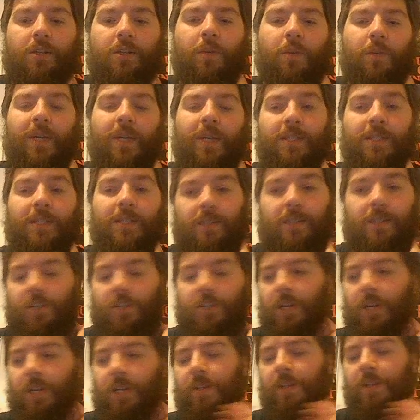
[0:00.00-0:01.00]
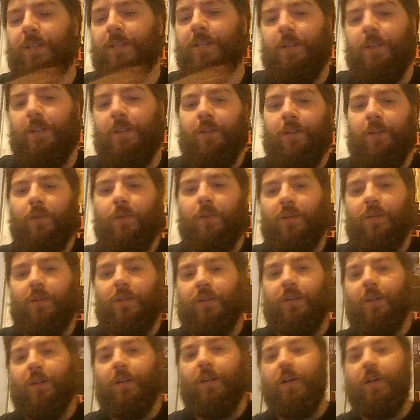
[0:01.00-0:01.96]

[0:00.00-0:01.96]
what is the channel? That's a good question.